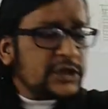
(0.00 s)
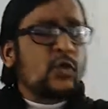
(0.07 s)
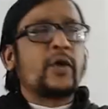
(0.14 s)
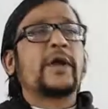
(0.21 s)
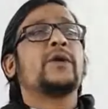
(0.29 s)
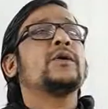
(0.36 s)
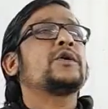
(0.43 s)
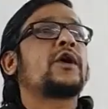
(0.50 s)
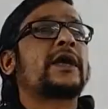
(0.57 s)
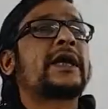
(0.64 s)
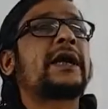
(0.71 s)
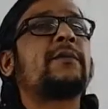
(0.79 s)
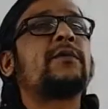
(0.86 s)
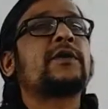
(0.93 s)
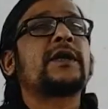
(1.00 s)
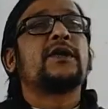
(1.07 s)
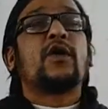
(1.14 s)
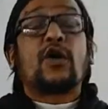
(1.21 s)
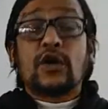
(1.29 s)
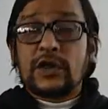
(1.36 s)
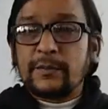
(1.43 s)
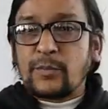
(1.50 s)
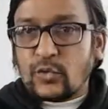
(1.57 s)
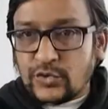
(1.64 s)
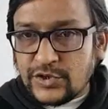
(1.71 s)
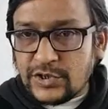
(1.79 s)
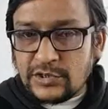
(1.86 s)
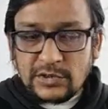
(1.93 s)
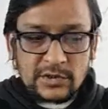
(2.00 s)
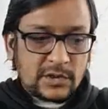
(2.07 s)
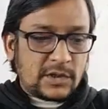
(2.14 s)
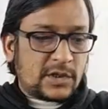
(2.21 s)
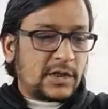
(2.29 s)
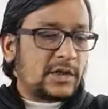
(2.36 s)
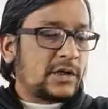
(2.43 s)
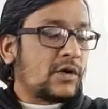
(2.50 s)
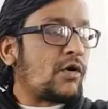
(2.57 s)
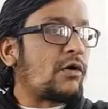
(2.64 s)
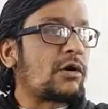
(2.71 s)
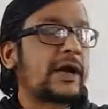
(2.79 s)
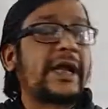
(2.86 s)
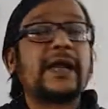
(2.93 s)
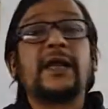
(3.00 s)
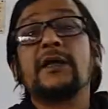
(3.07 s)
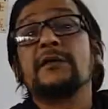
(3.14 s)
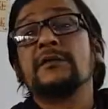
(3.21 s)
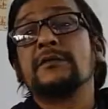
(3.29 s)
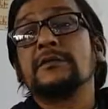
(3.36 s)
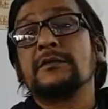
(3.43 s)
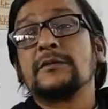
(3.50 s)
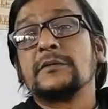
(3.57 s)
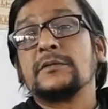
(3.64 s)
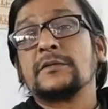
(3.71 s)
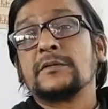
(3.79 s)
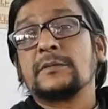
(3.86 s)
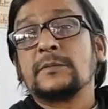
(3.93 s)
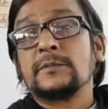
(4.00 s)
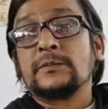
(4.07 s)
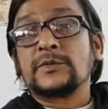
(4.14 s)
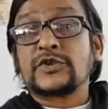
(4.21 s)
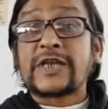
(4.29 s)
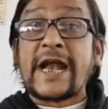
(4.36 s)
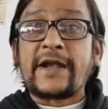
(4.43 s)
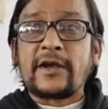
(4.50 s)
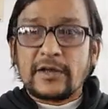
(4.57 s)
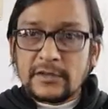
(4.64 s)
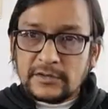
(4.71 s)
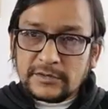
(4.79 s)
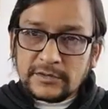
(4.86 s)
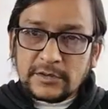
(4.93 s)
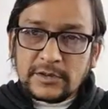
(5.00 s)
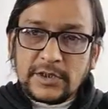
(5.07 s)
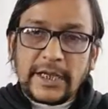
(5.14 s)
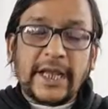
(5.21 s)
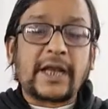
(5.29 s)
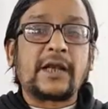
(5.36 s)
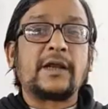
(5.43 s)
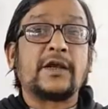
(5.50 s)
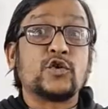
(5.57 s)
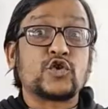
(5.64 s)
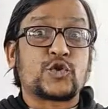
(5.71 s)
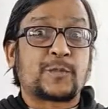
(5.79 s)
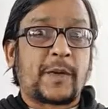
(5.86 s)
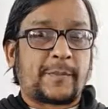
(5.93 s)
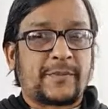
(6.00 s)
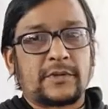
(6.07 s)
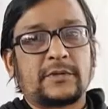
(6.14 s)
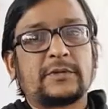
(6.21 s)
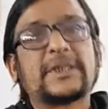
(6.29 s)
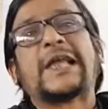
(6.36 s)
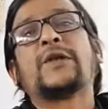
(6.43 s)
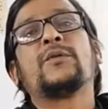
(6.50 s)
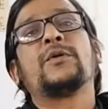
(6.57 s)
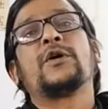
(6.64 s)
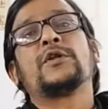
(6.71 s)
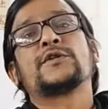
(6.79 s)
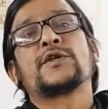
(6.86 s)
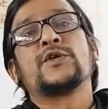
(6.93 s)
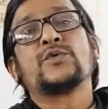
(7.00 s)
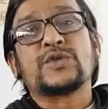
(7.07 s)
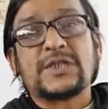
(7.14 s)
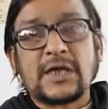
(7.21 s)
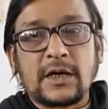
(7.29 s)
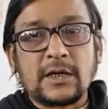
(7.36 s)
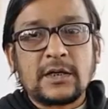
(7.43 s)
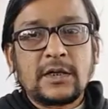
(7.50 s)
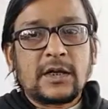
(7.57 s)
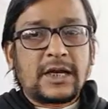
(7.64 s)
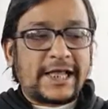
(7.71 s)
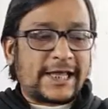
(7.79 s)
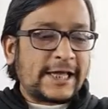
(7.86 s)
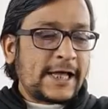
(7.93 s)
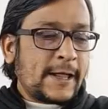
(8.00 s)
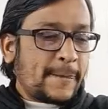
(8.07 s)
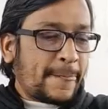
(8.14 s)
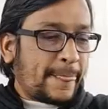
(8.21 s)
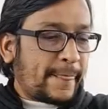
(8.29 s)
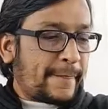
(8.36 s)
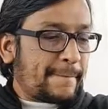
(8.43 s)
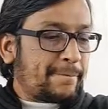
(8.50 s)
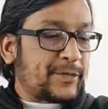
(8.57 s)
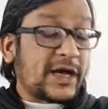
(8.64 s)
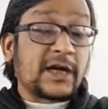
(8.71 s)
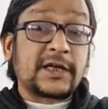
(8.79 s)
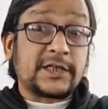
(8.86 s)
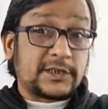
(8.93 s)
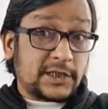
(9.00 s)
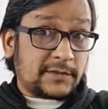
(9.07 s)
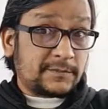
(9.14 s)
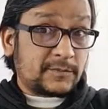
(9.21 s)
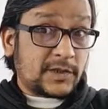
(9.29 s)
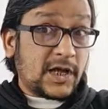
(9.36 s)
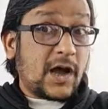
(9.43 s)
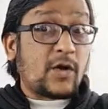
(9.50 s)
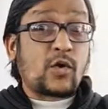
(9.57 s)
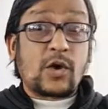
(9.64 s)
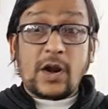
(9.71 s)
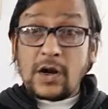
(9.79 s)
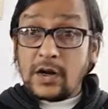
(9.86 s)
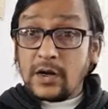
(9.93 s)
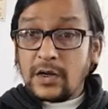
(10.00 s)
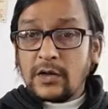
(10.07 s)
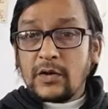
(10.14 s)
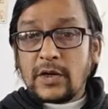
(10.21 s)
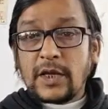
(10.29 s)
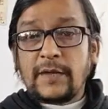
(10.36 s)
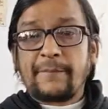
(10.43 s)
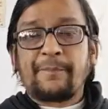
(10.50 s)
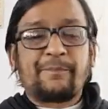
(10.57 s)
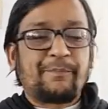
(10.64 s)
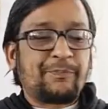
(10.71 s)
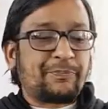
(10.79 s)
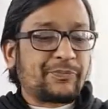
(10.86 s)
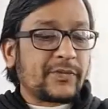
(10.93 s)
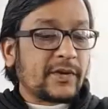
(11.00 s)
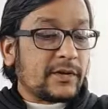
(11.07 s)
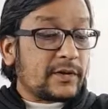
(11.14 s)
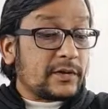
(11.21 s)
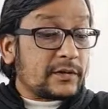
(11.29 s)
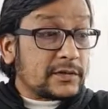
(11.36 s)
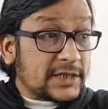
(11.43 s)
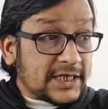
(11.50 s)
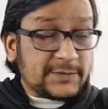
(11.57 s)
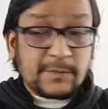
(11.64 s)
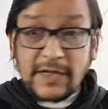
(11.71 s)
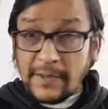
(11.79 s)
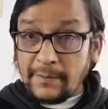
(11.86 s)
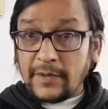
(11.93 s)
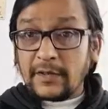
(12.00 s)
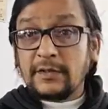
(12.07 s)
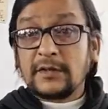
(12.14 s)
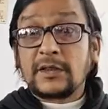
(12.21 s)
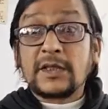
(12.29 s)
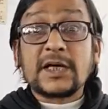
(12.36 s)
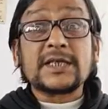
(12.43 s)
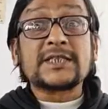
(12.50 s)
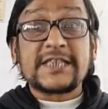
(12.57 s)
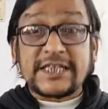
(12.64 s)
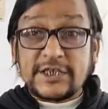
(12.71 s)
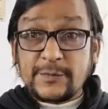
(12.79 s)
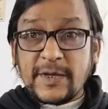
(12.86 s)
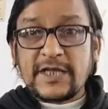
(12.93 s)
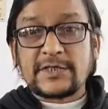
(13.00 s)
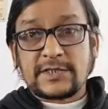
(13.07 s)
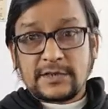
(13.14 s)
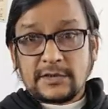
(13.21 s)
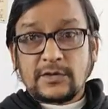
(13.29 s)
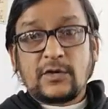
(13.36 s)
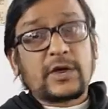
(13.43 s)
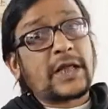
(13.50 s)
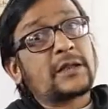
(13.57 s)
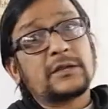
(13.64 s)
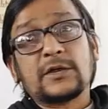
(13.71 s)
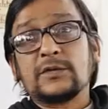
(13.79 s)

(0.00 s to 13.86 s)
when we talking about any holy books, or any standard any newspaper, then we also use the, like the Gita, the Quran. Okay, the Bible, the Statesman's. Okay,